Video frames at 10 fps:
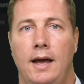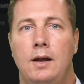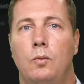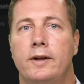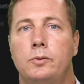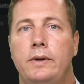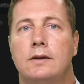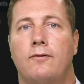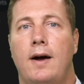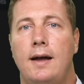And once we
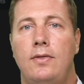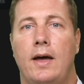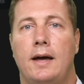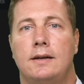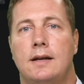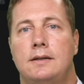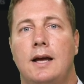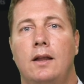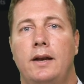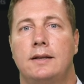define that and
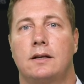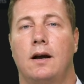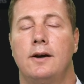tell it it's a